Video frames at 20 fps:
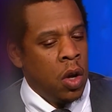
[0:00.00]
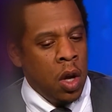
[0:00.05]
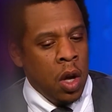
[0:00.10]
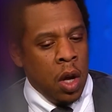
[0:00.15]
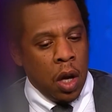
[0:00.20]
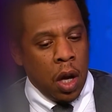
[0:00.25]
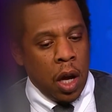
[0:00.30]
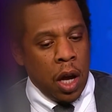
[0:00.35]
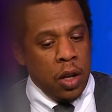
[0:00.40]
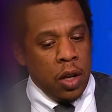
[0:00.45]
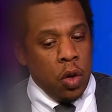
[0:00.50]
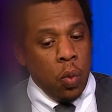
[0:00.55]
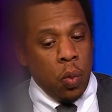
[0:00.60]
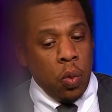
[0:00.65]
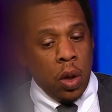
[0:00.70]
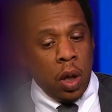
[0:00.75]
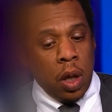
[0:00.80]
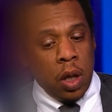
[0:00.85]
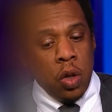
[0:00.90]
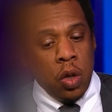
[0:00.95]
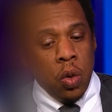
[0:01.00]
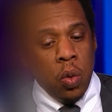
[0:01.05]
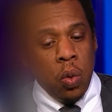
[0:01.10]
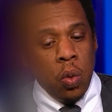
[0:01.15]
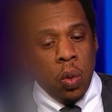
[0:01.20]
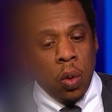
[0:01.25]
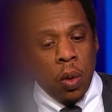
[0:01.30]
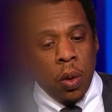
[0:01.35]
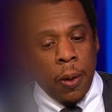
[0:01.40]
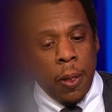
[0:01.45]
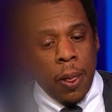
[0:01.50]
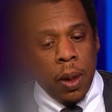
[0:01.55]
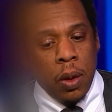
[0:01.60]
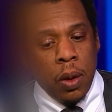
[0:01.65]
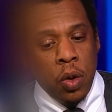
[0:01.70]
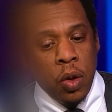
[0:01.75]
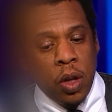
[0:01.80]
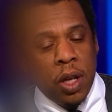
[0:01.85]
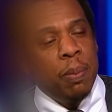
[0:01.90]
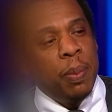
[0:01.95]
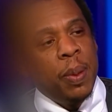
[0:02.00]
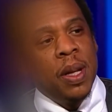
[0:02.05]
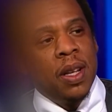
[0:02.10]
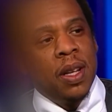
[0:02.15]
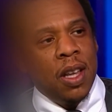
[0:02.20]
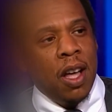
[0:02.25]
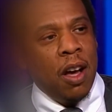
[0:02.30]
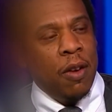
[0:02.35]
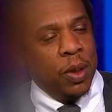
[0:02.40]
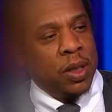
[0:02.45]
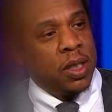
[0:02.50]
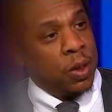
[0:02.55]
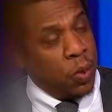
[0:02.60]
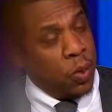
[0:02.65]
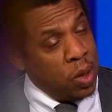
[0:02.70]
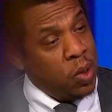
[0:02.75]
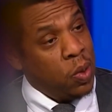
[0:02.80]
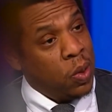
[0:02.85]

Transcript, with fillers: to mention how he has watched Kanye from the beginning.